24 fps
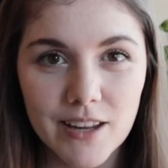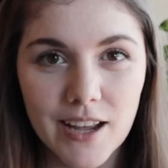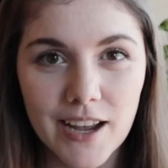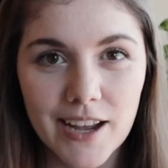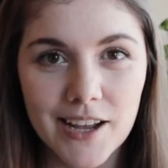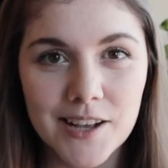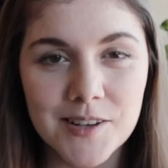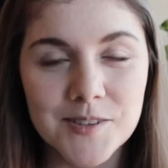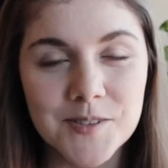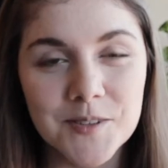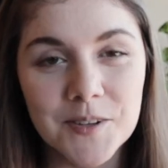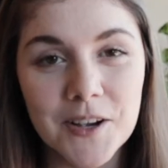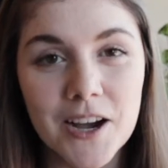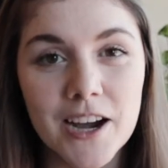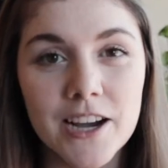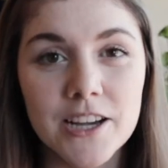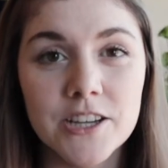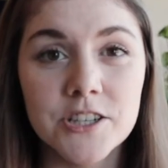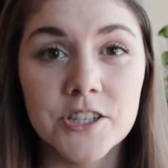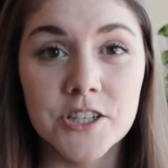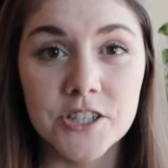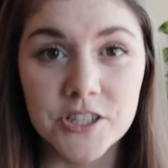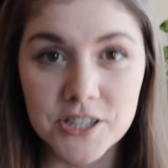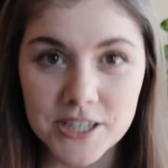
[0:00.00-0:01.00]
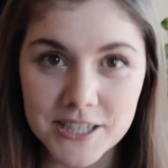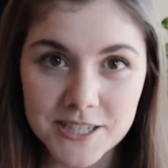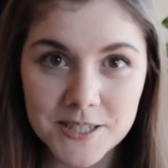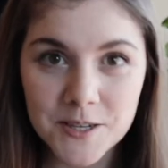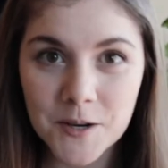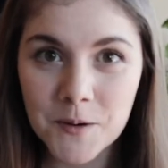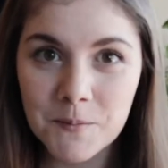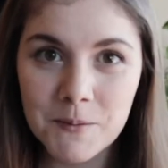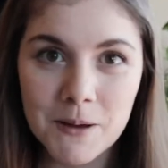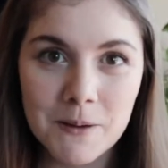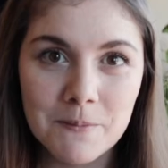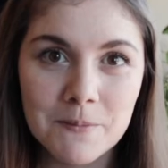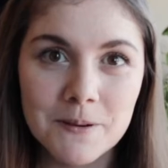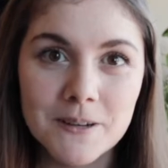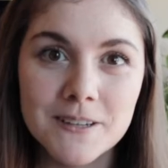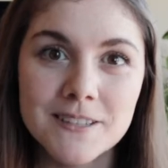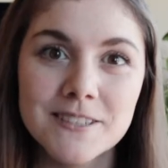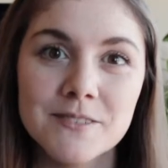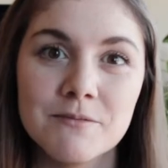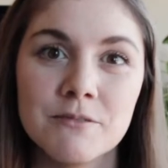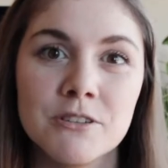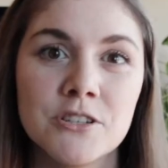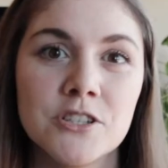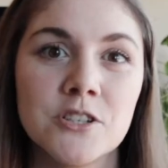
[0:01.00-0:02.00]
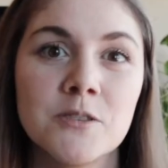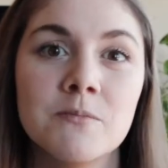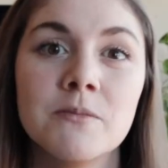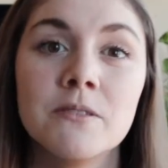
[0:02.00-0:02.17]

I also got shishito peppers, which should